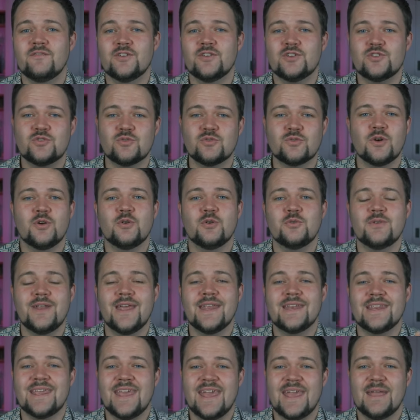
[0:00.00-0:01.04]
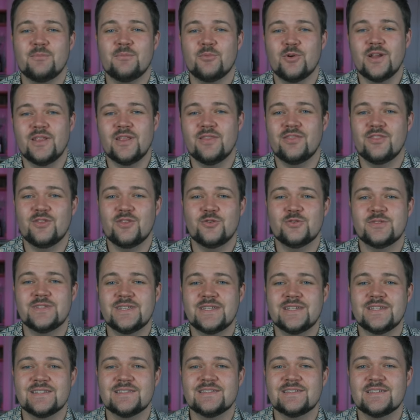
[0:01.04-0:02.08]
for drone and camera
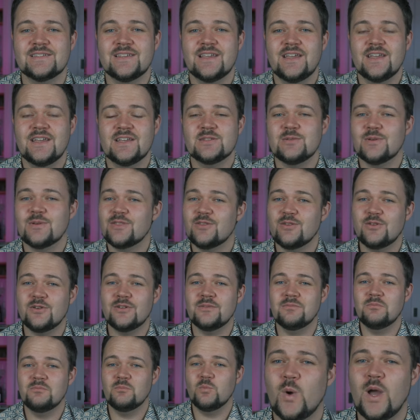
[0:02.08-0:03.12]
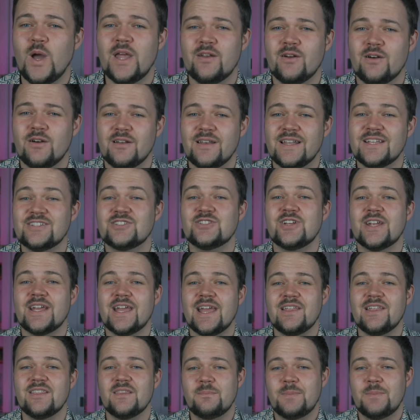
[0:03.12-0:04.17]
enthusiasts. So I thought, why not? Let's check
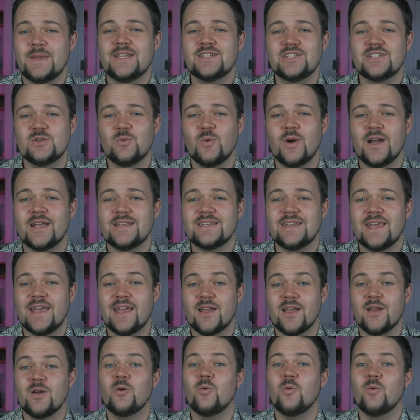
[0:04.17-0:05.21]
out the PGYTECH